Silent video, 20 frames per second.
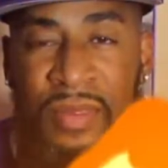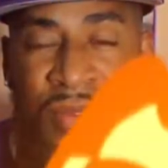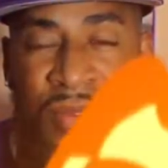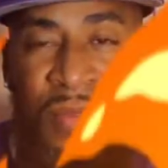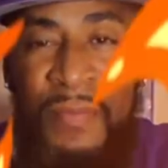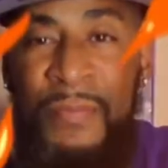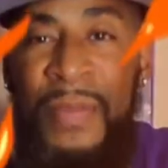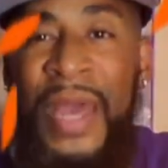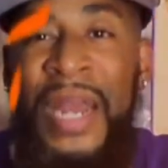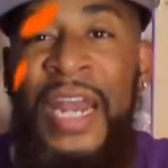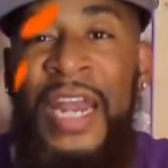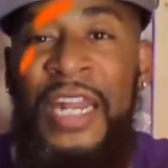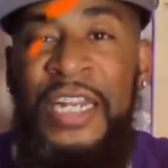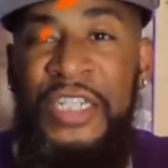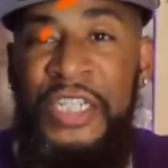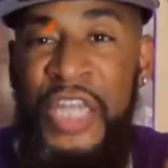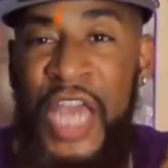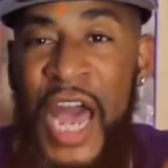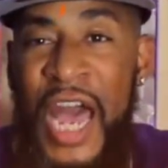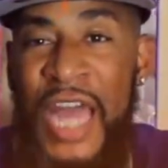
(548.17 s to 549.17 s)
Better than
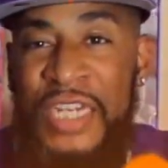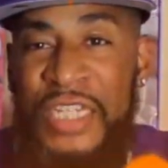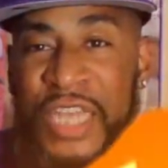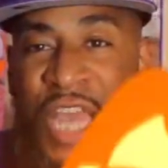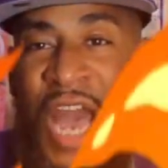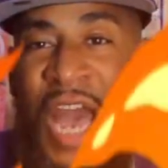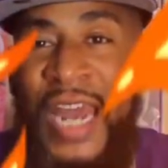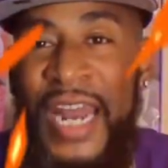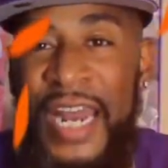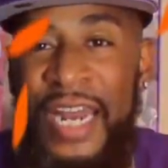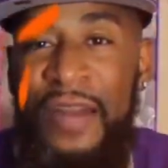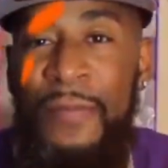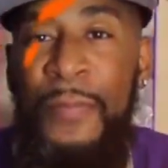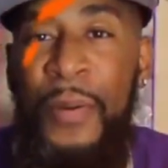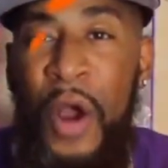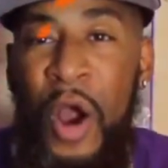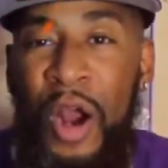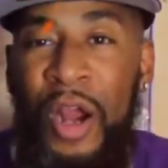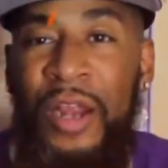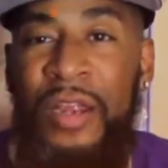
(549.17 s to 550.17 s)
John at the
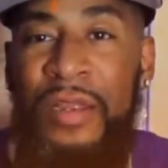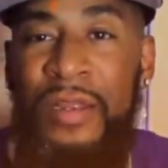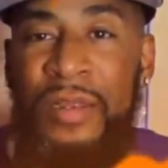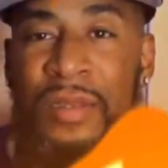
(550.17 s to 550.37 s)
park